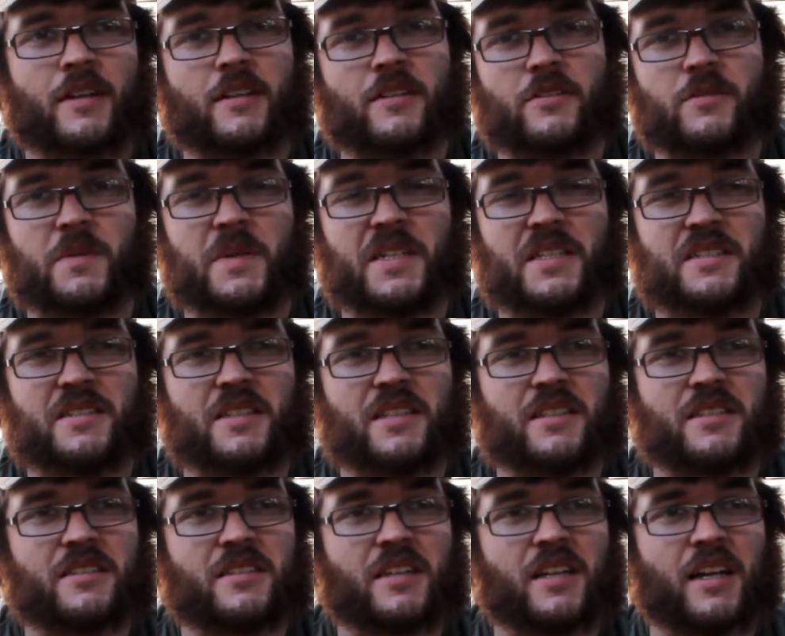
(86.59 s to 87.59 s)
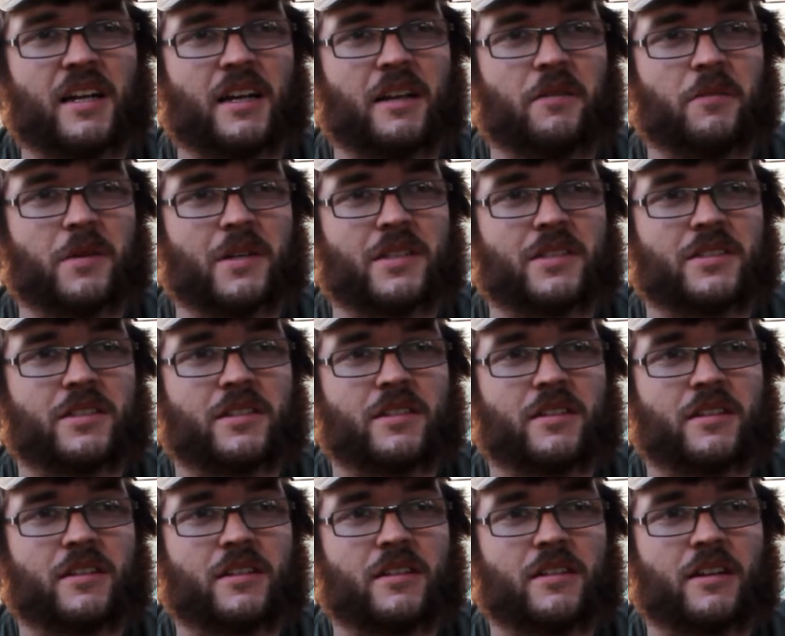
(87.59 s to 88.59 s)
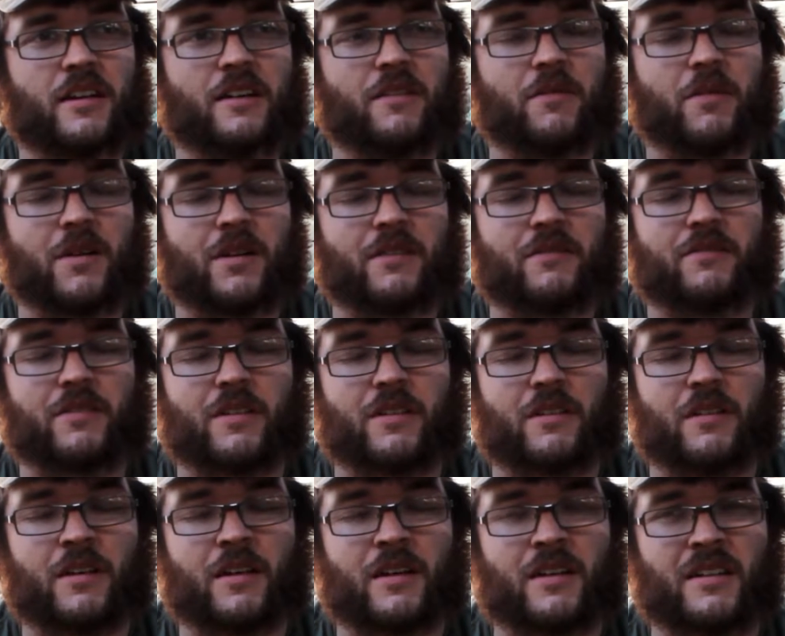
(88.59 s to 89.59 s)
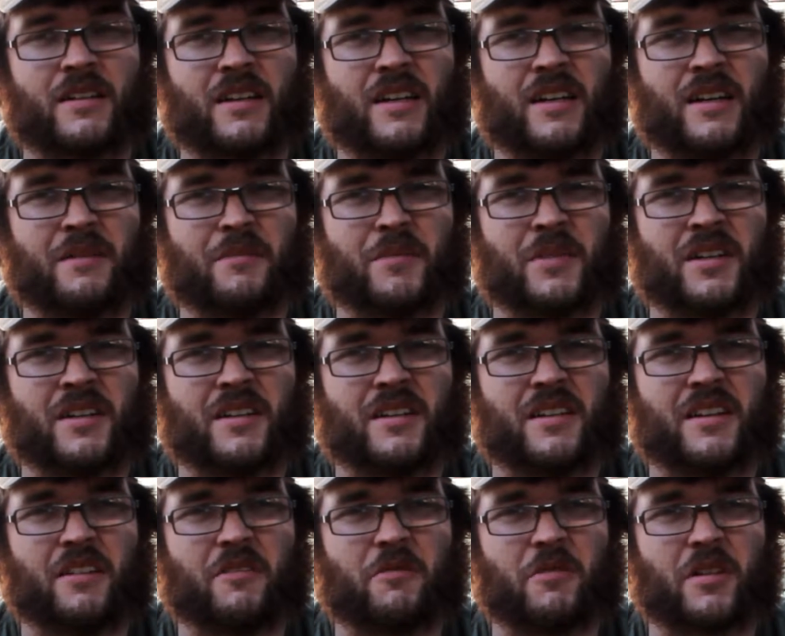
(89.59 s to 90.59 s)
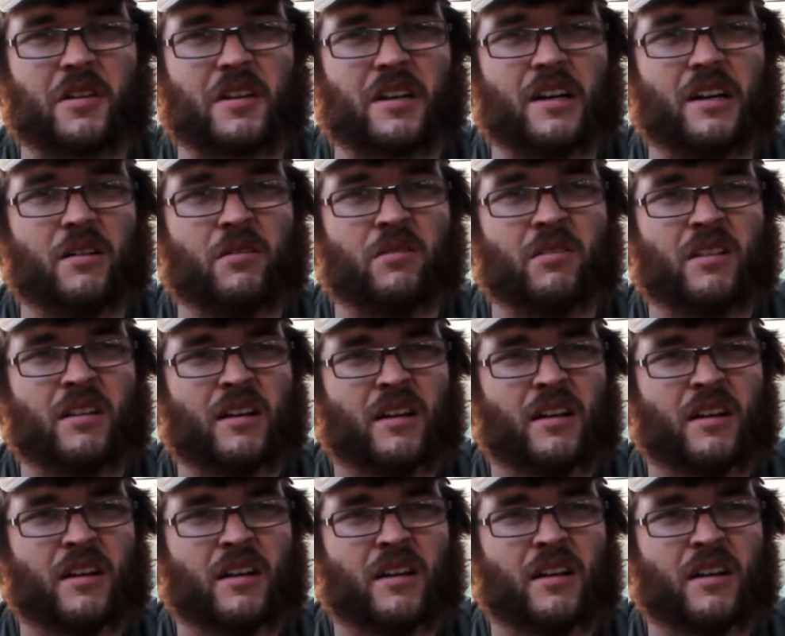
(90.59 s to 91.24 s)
Sweet 16, which I wanted for a long time but didn't work out.